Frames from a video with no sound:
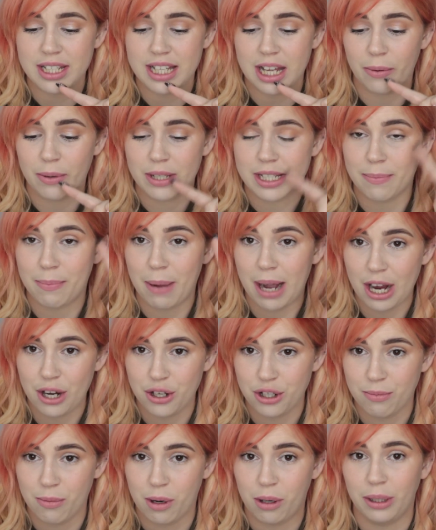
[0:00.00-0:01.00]
There was a
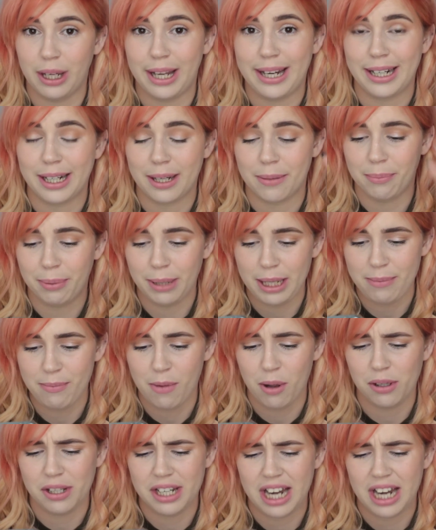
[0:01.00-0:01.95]
partial molar and a complete molar.